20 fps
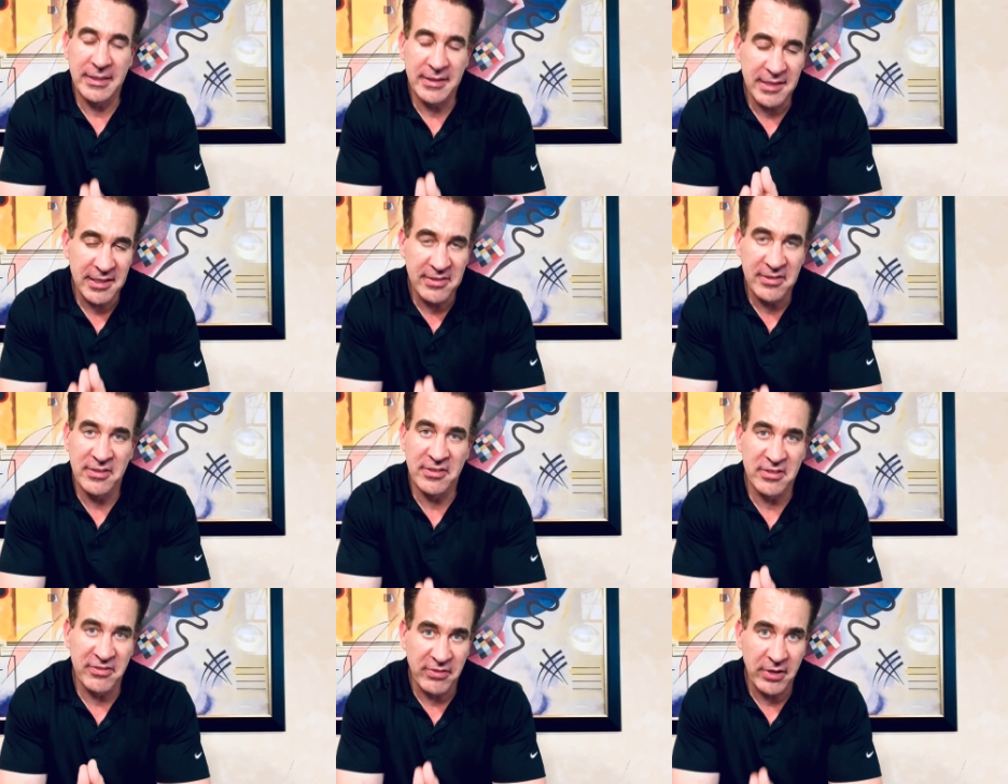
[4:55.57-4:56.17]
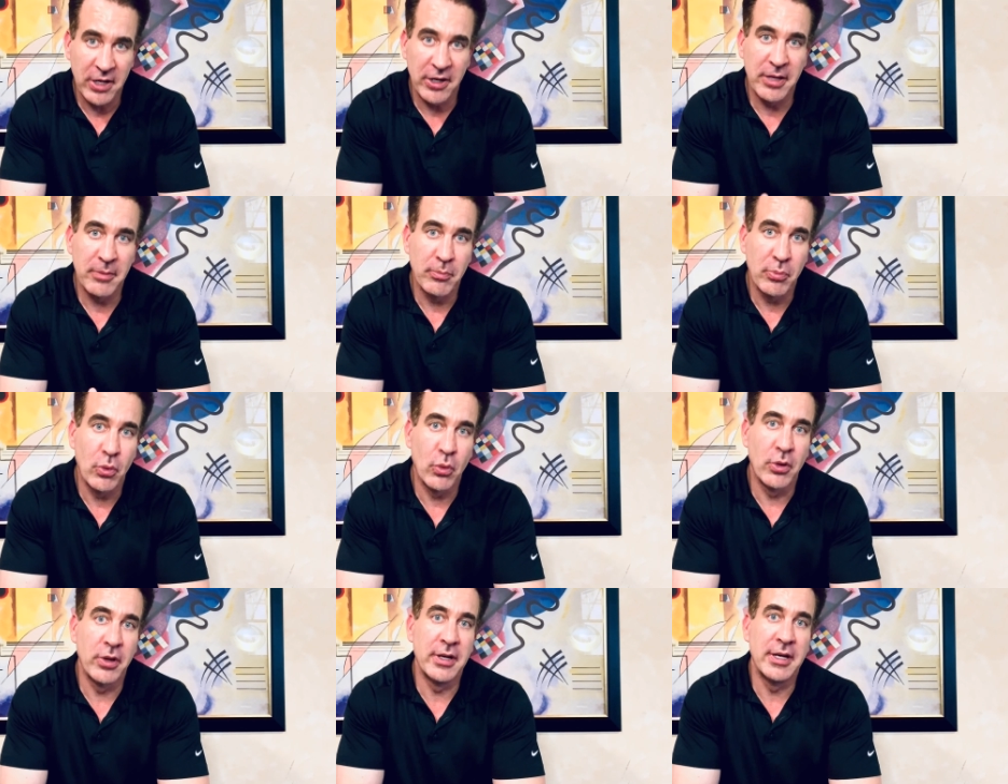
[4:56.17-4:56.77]
This is very
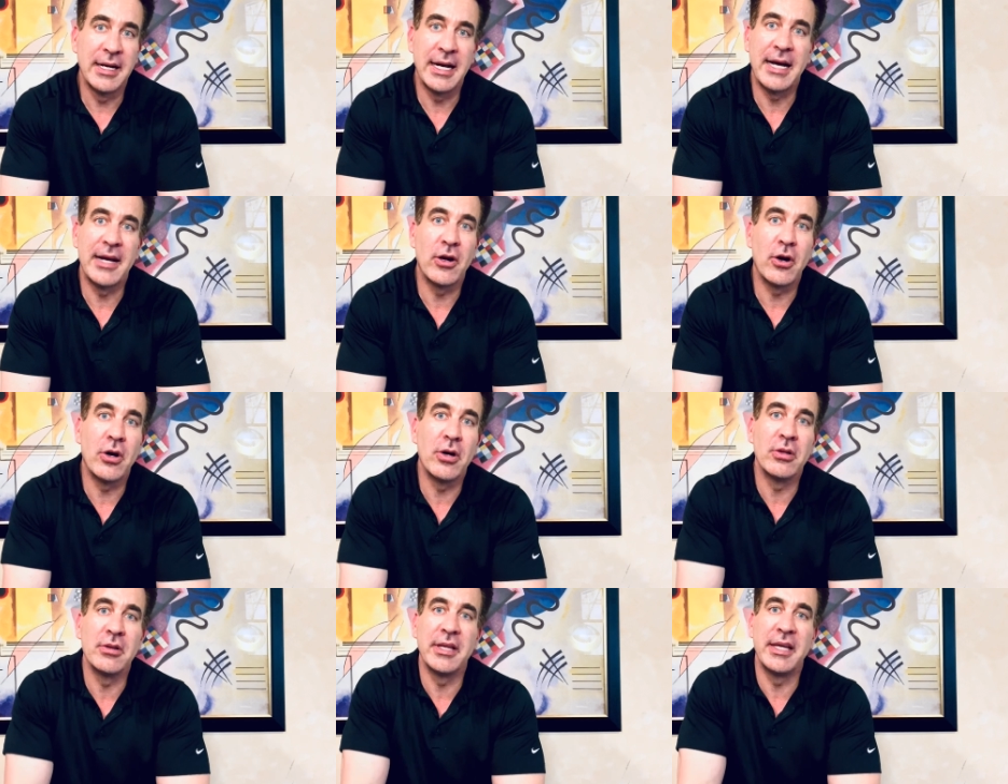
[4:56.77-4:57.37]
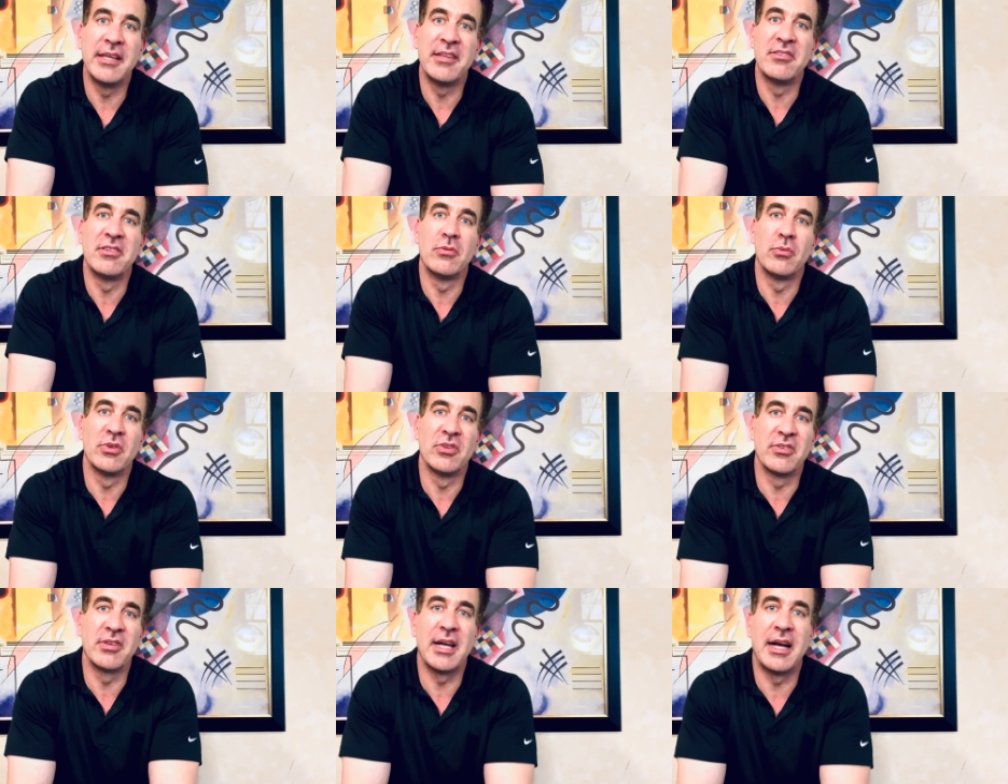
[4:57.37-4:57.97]
important. Not all lakes in
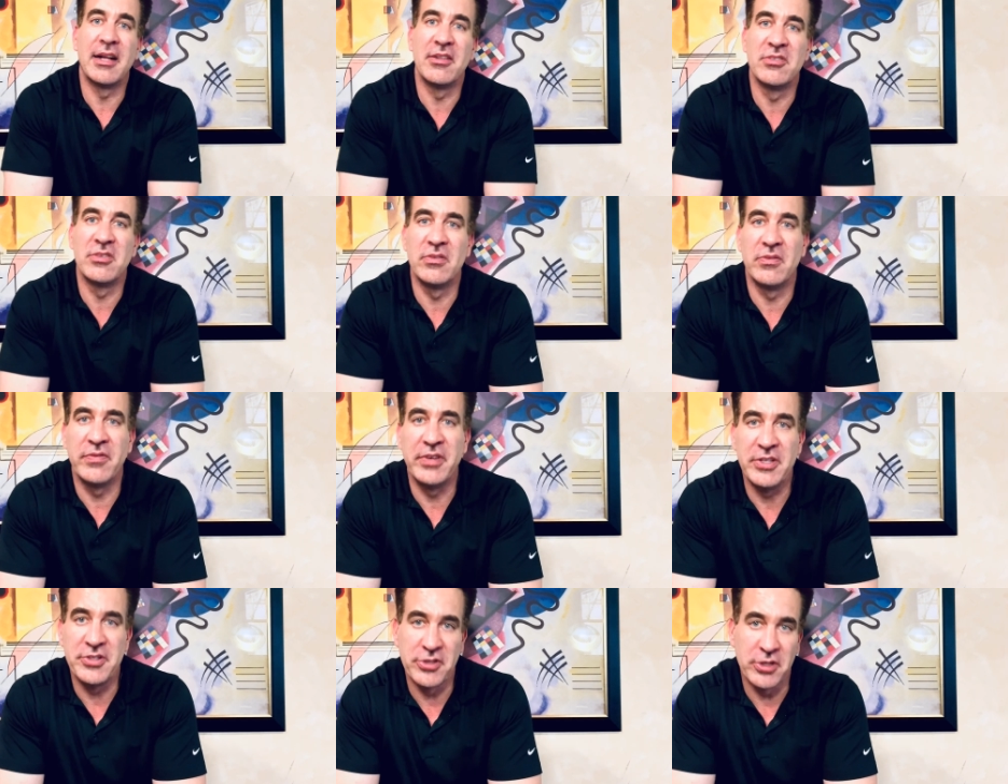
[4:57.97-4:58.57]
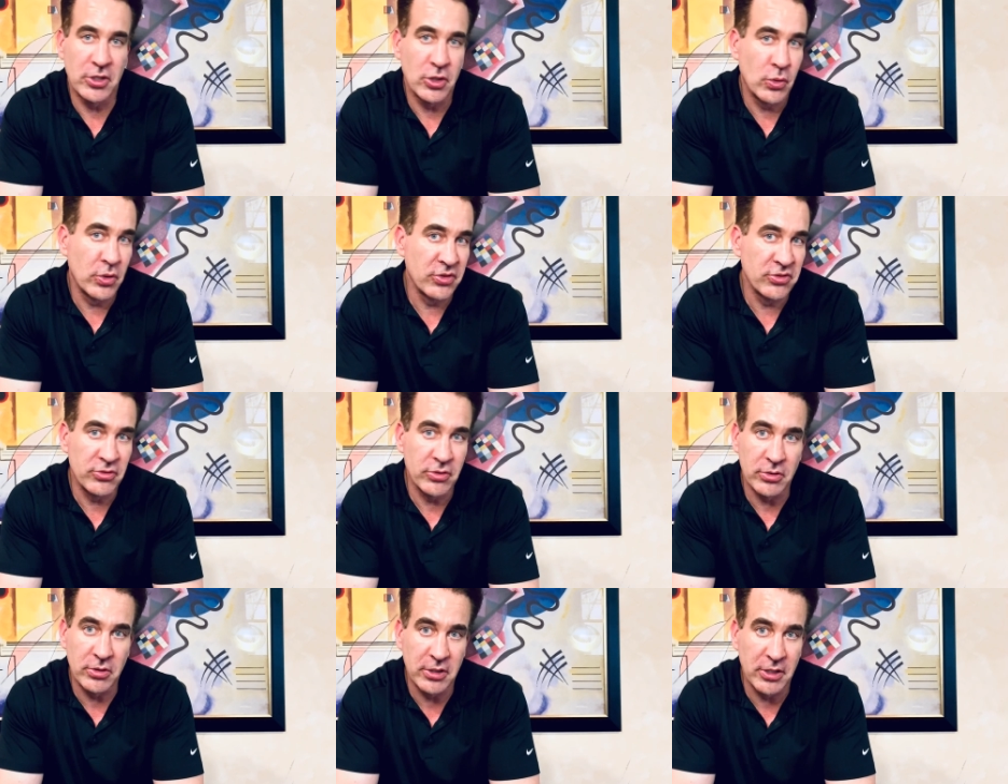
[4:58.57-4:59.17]
Wisconsin feature
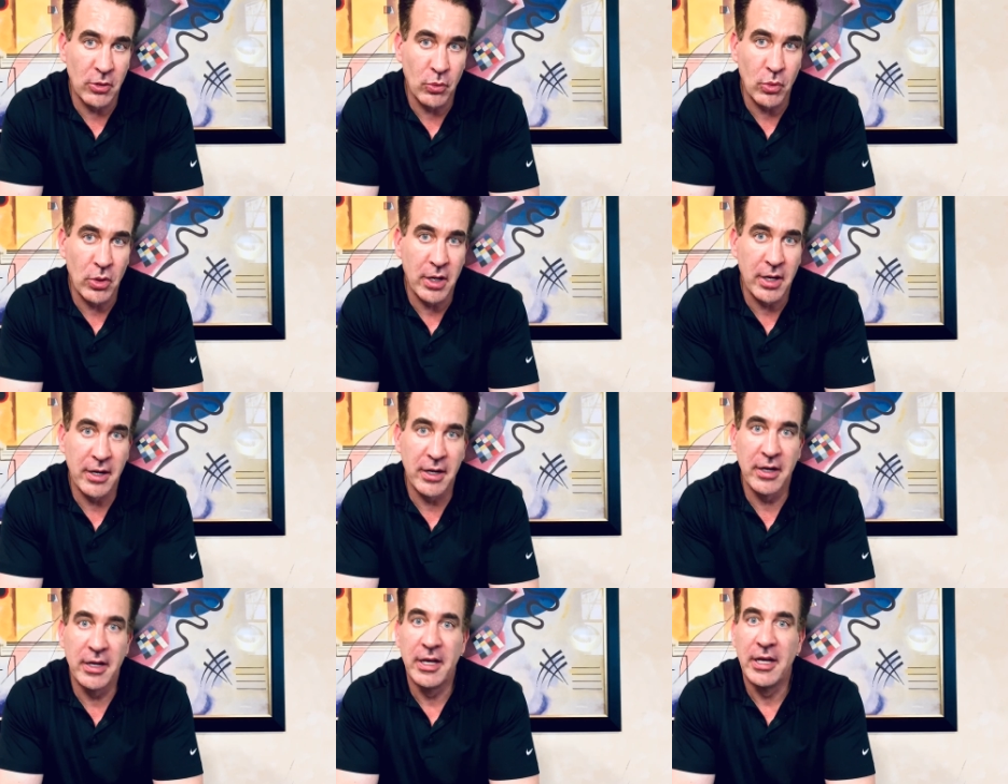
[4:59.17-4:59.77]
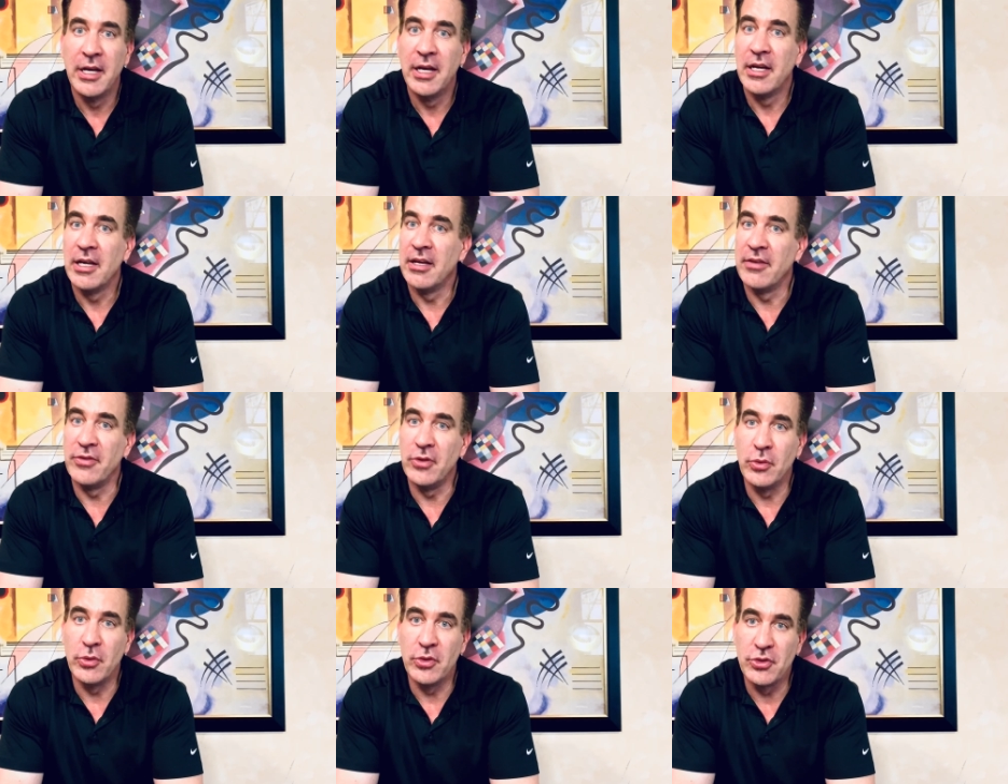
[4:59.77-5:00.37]
crystal clear water.
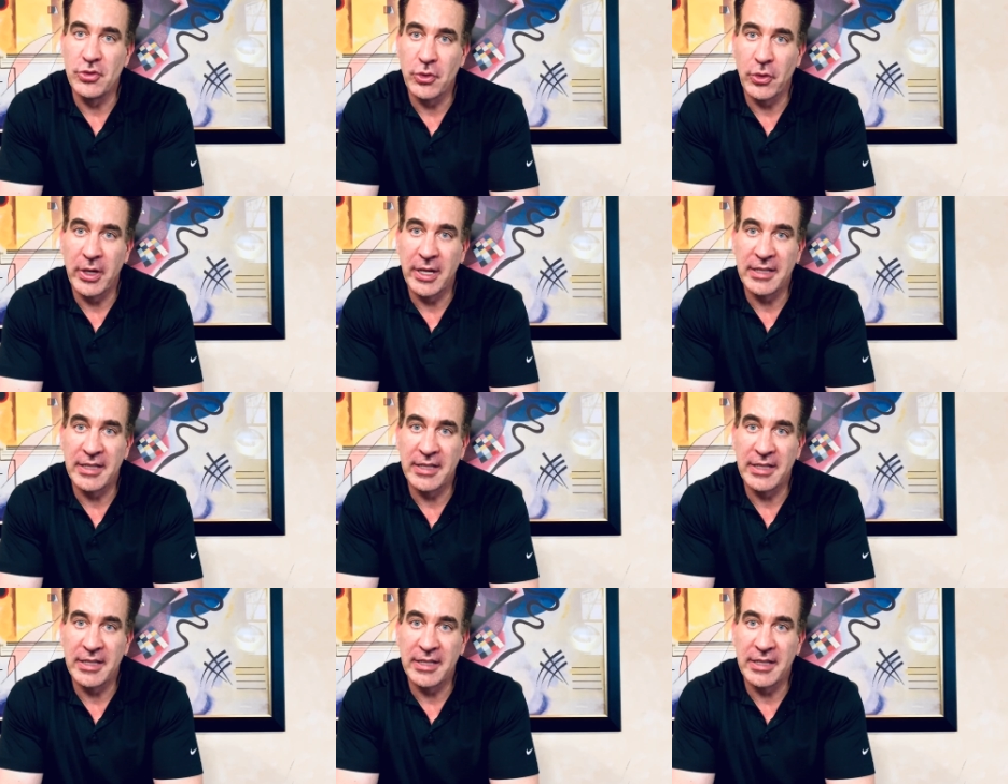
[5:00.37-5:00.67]
If you enjoy